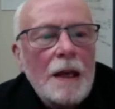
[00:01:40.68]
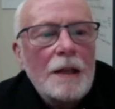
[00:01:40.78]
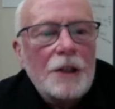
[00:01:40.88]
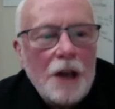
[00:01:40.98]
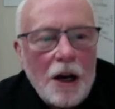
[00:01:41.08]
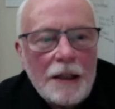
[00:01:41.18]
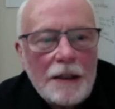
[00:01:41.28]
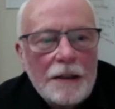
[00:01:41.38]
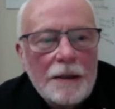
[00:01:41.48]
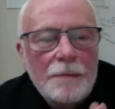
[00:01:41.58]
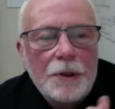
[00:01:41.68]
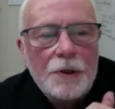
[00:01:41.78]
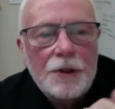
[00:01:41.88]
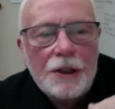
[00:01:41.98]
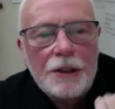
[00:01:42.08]
Tonight,
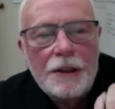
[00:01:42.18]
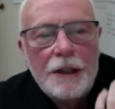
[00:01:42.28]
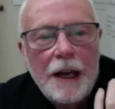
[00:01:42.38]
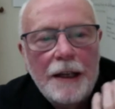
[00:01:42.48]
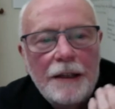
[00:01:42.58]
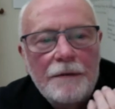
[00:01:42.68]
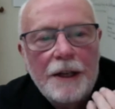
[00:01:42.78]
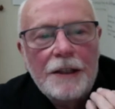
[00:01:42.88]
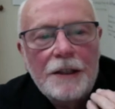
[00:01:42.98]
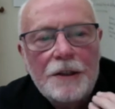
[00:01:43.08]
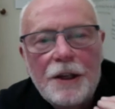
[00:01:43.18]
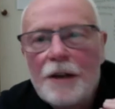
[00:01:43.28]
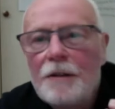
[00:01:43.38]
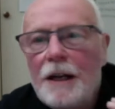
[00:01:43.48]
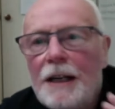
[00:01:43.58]
musician and inventor
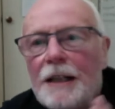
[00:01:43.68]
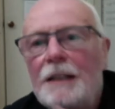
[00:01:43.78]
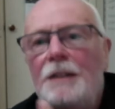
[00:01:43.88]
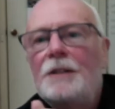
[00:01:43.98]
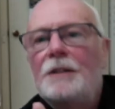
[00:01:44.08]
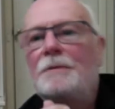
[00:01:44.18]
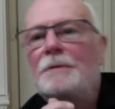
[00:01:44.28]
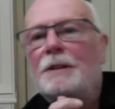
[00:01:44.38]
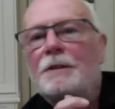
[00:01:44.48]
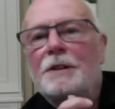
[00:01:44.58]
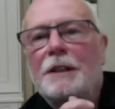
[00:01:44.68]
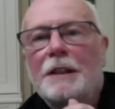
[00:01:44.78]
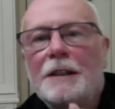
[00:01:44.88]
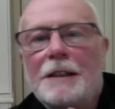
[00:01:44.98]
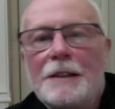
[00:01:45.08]
Joe Hayes, where is
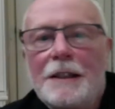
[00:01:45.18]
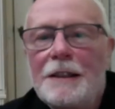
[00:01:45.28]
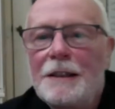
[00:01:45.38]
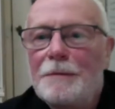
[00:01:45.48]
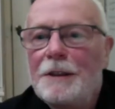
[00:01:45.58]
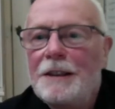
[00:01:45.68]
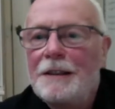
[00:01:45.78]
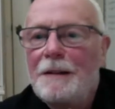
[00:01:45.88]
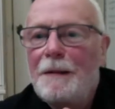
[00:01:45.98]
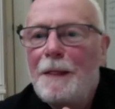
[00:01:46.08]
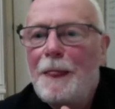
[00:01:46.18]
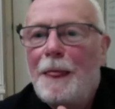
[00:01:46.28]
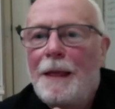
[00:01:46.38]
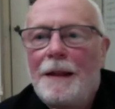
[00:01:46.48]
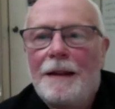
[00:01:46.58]
he? He's here somewhere.
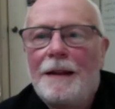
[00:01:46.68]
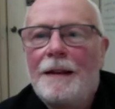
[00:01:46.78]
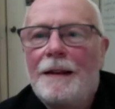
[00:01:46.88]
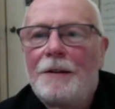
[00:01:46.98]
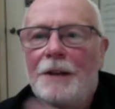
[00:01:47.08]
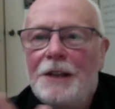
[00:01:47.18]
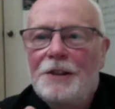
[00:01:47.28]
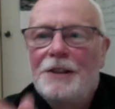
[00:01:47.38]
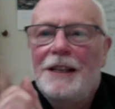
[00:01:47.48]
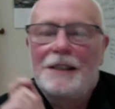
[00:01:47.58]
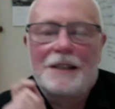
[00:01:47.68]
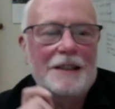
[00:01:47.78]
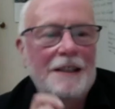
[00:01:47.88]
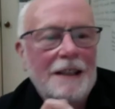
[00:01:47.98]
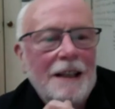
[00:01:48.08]
There he is,
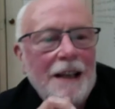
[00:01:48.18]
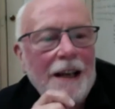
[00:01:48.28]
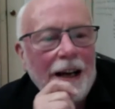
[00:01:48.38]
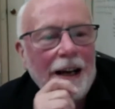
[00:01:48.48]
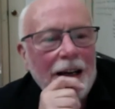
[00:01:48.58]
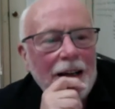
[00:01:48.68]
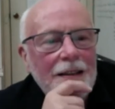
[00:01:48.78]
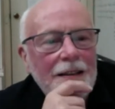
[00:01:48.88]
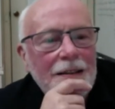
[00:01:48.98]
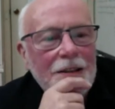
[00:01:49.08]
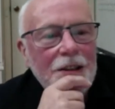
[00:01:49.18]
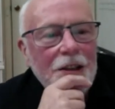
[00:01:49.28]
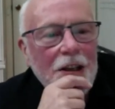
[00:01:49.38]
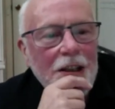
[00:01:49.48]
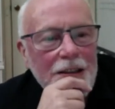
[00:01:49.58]
yes. Uh,
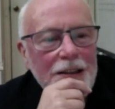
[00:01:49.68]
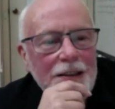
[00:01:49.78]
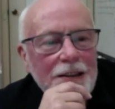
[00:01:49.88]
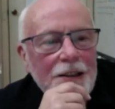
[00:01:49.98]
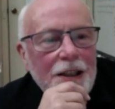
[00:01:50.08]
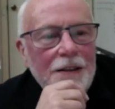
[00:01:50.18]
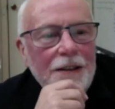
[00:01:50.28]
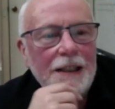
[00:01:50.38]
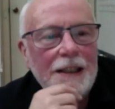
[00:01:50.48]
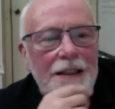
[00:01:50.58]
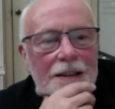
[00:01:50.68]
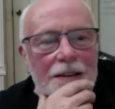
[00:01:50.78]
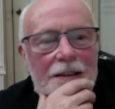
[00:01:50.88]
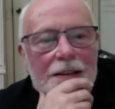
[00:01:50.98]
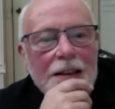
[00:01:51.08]
tonight, Joe
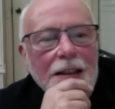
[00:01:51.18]
Hayes